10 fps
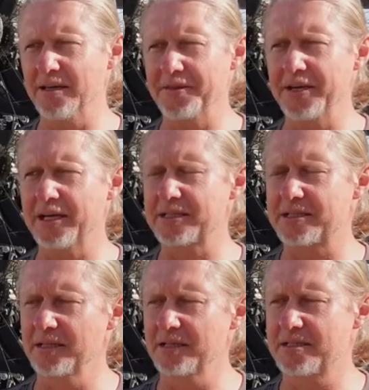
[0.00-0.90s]
I think
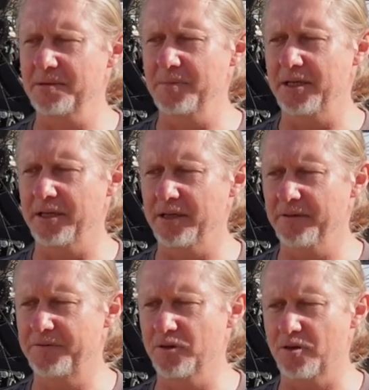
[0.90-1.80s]
it's similar
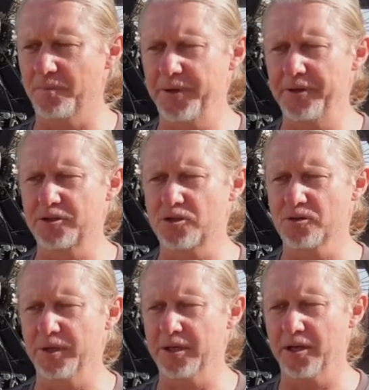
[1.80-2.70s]
if you compare it
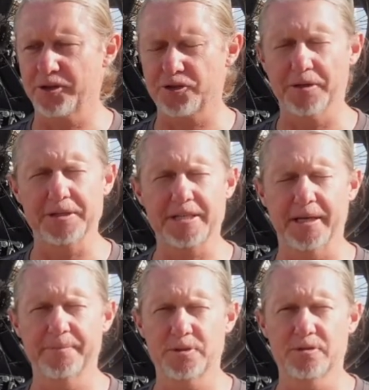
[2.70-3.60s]
to when electronics
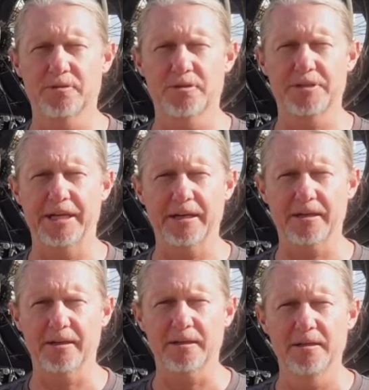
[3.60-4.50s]
came to
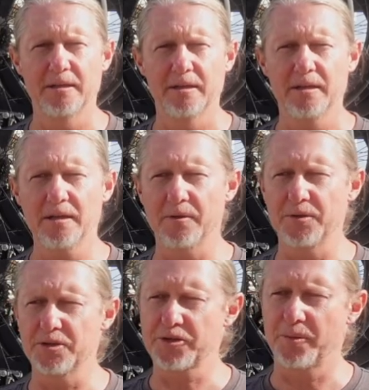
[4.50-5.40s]
cycling. You know,
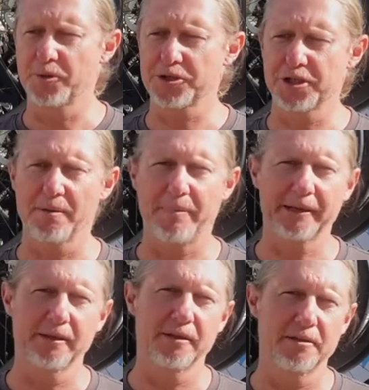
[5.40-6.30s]
when you start pushing a
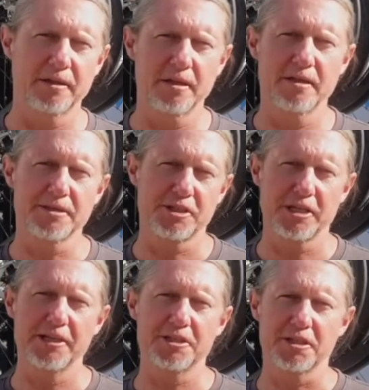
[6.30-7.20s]
button and your gears are
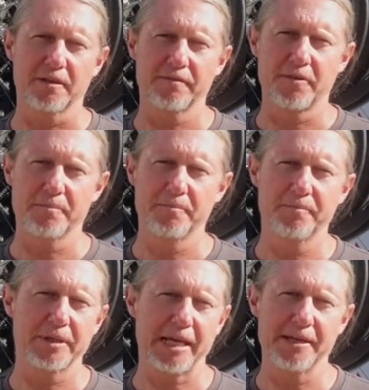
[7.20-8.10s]
changing
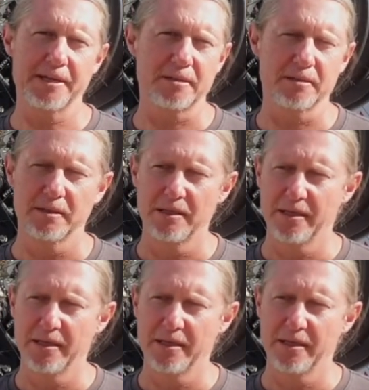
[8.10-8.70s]
from mechanical,